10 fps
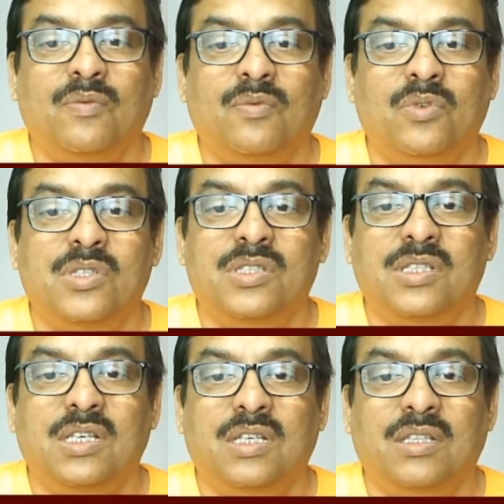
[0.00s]
we'll
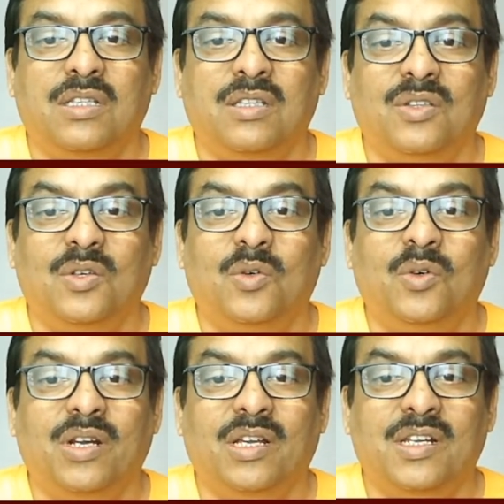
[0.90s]
see the
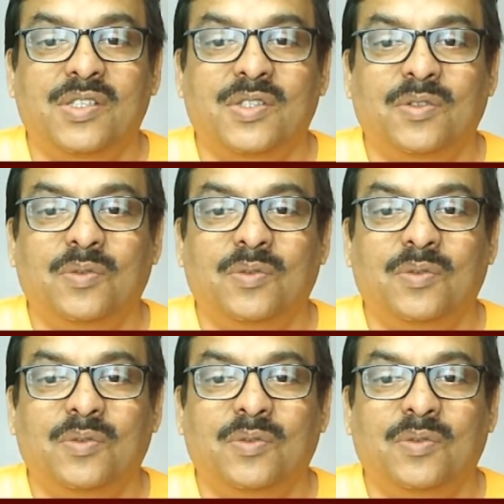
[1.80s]
over-aggressive